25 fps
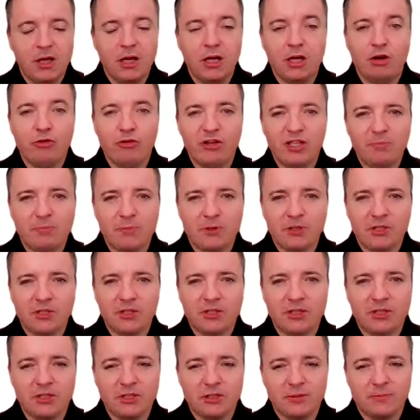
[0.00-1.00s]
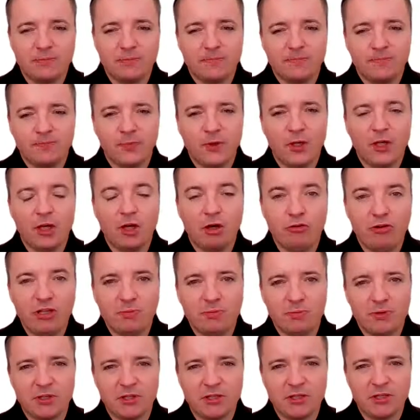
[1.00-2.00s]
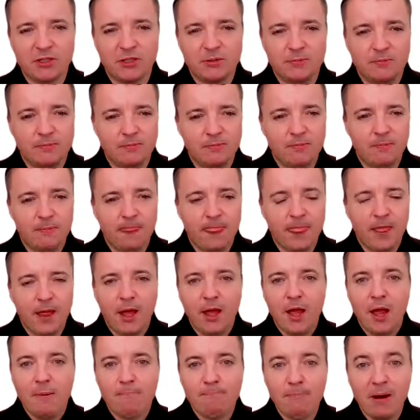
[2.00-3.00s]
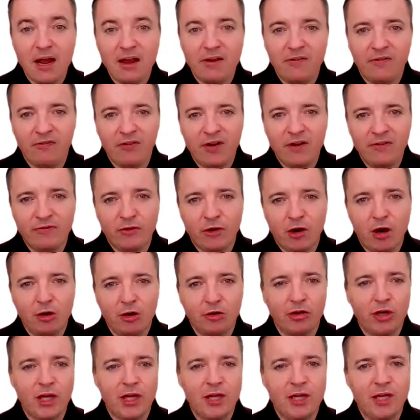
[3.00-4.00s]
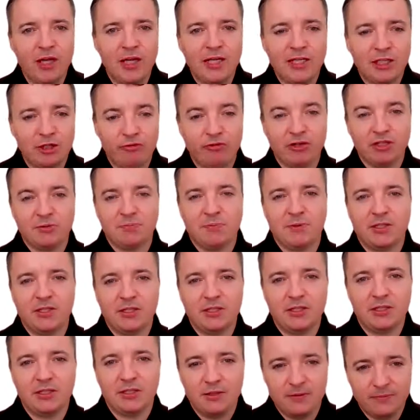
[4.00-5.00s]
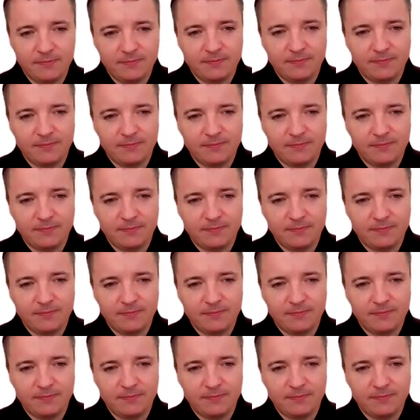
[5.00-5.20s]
Christmas. Christmas. My favorite holiday is Christmas.